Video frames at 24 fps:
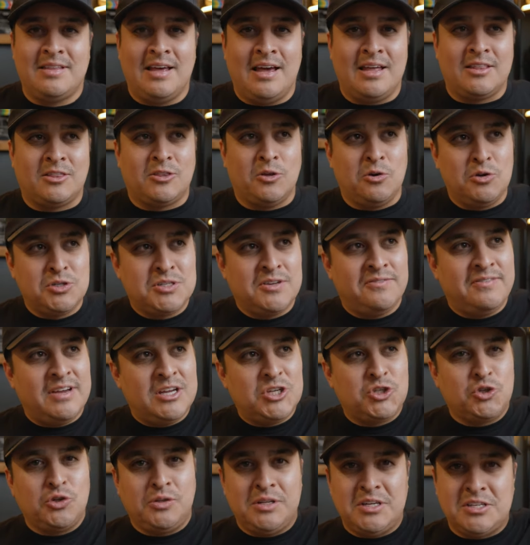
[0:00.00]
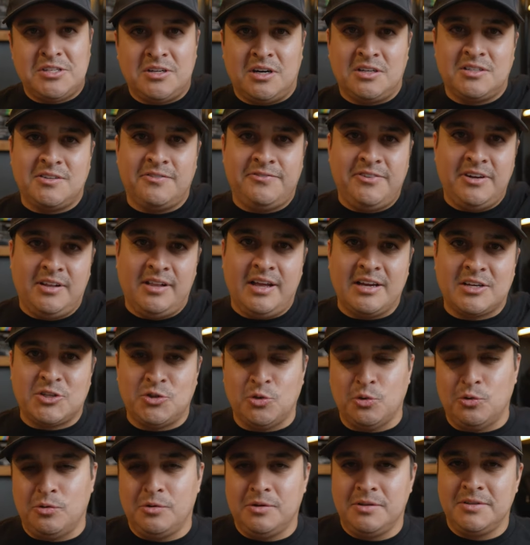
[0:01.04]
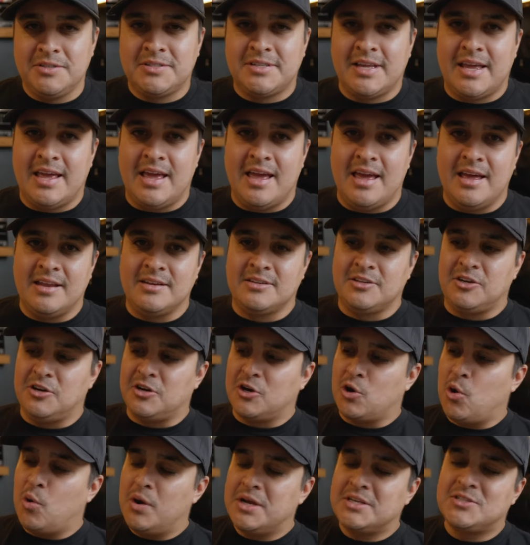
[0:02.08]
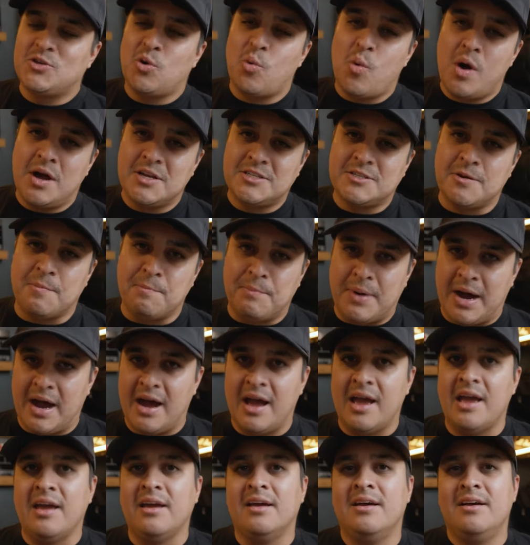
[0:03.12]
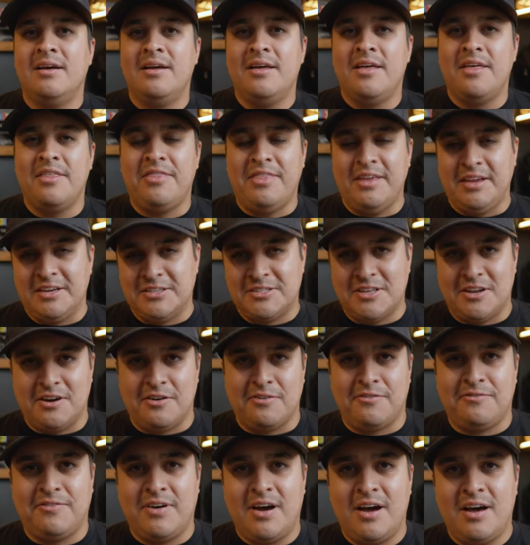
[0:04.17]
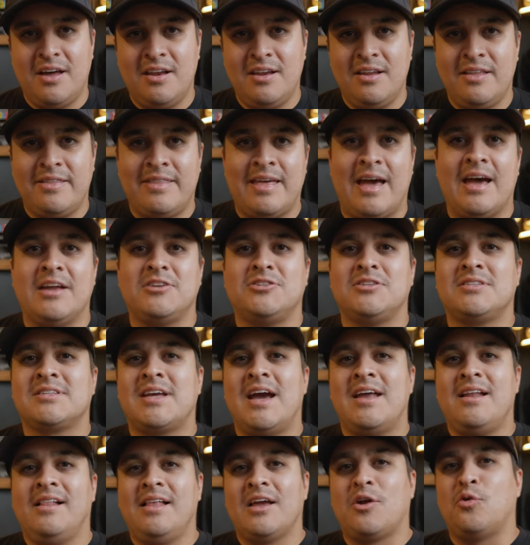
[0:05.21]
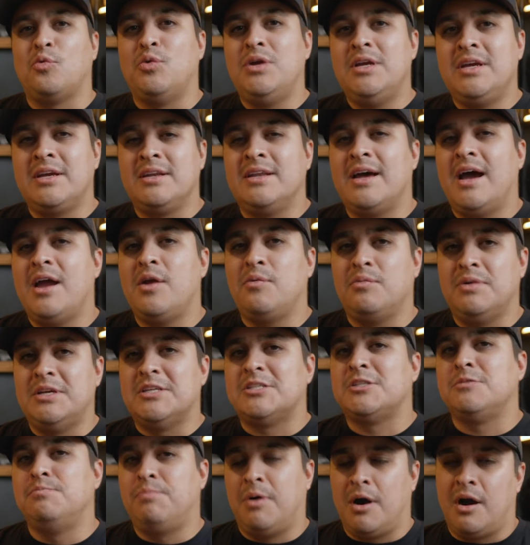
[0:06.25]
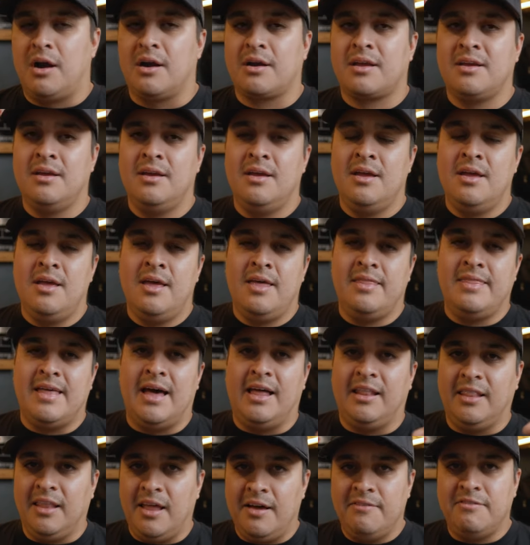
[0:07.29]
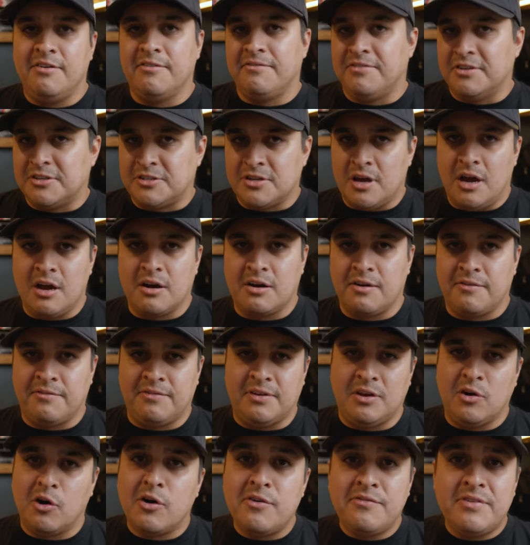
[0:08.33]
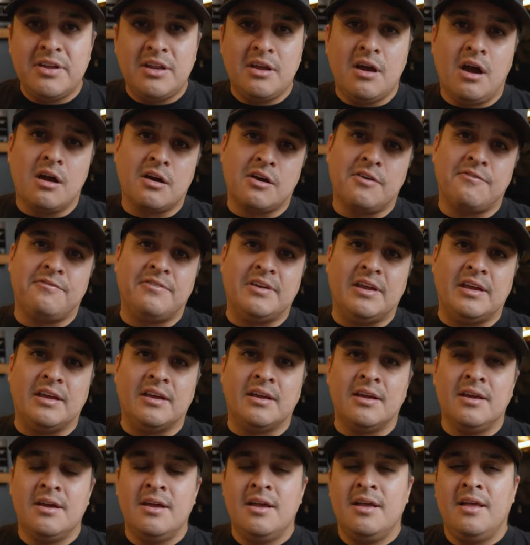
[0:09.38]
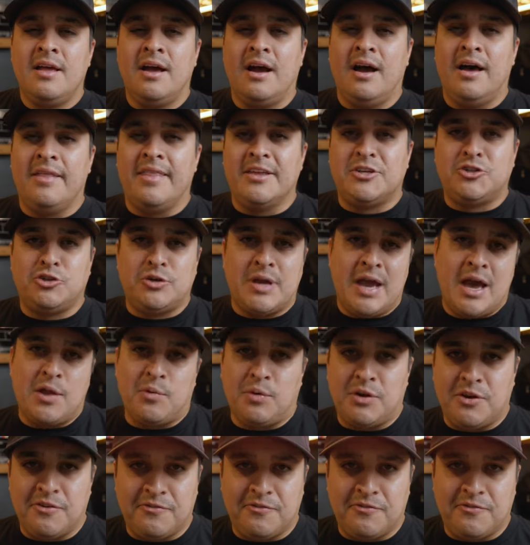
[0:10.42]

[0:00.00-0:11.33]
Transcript: that those eventually start to feel like tools and you're going to want to buy things that are fun that just kind of like reignite, respark that love of photography or videography uh, that you had when